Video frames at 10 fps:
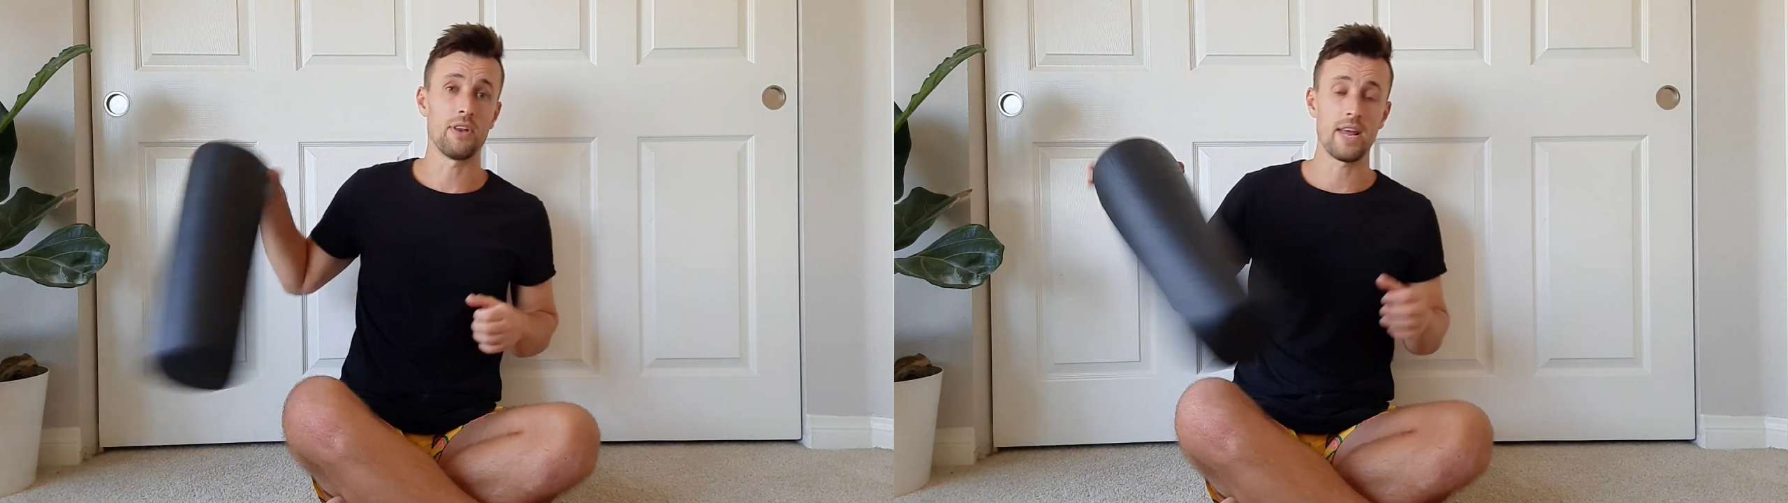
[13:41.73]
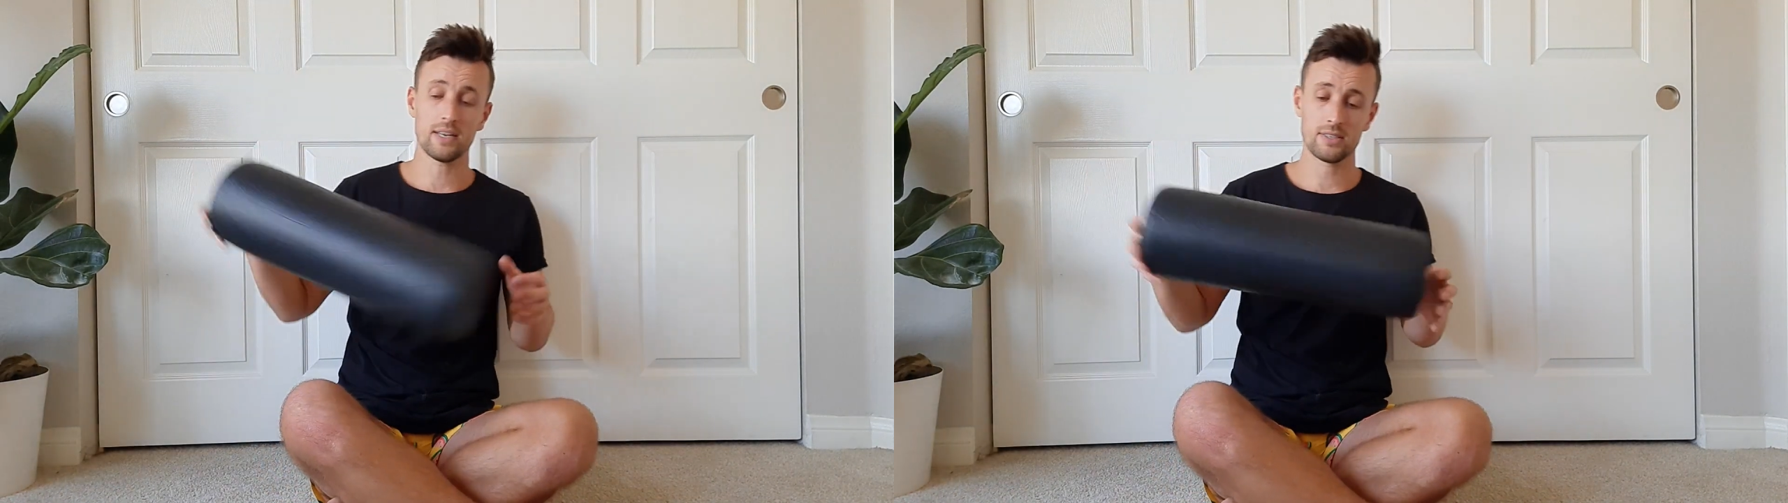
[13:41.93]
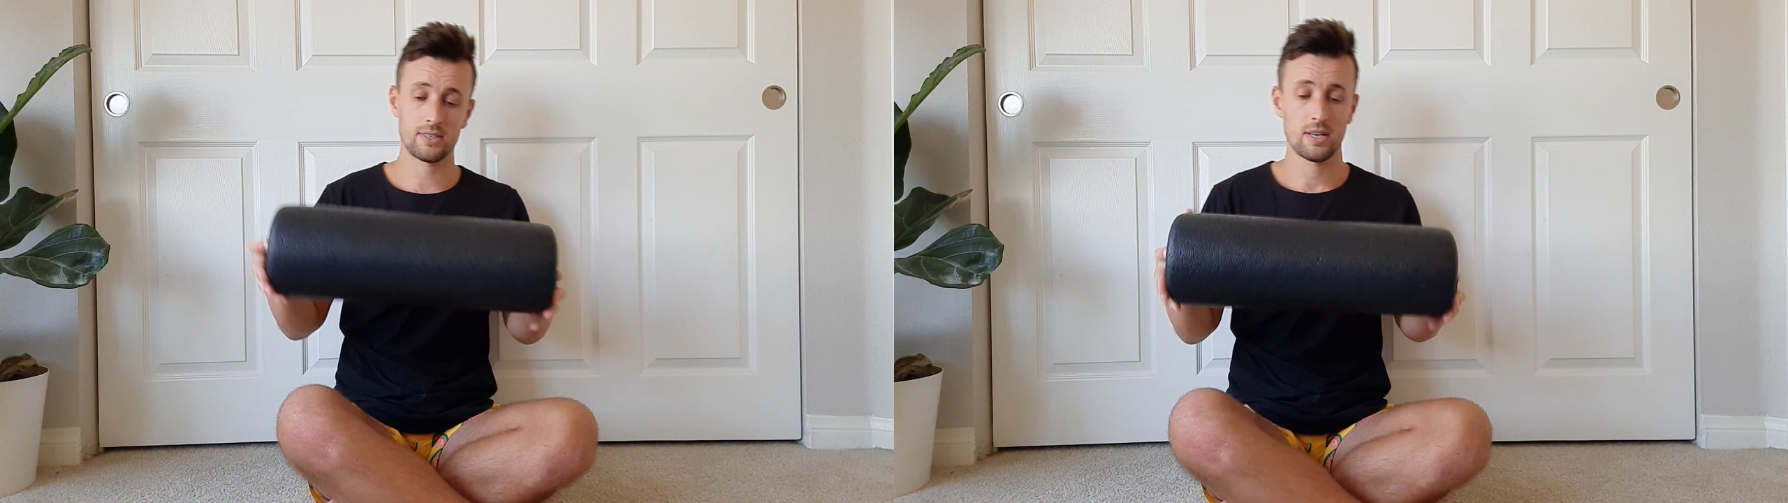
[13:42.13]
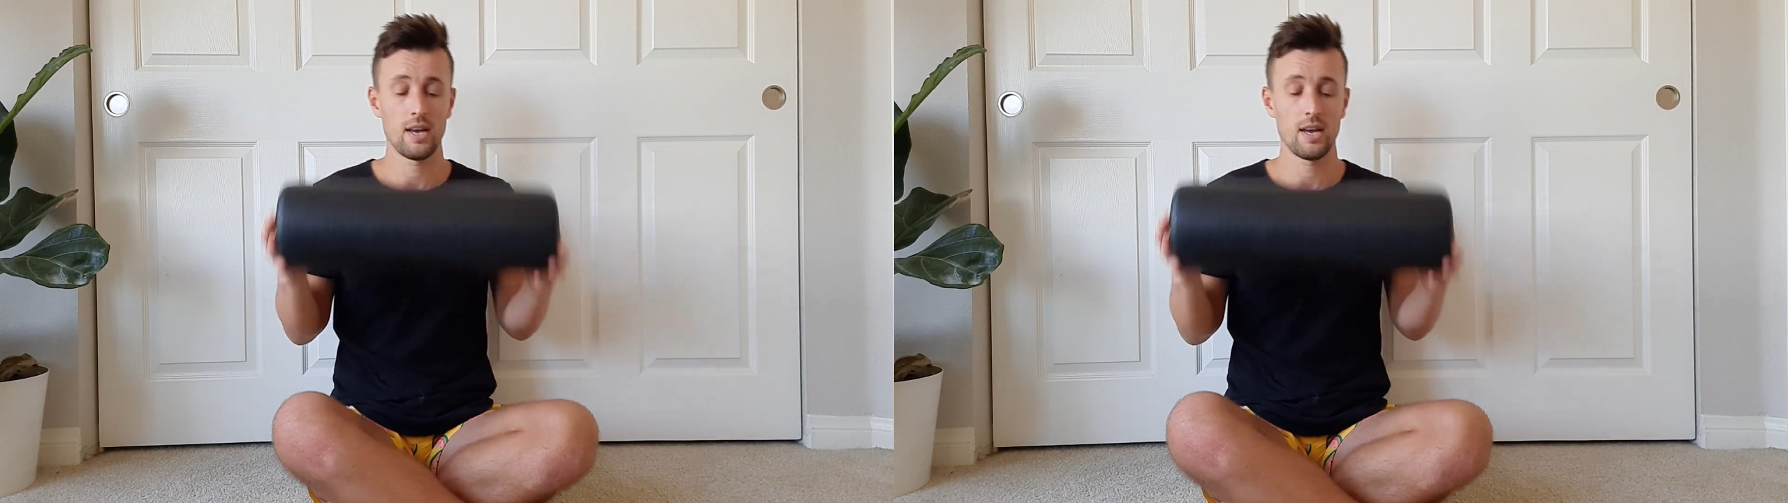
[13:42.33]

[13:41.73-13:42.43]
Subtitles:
next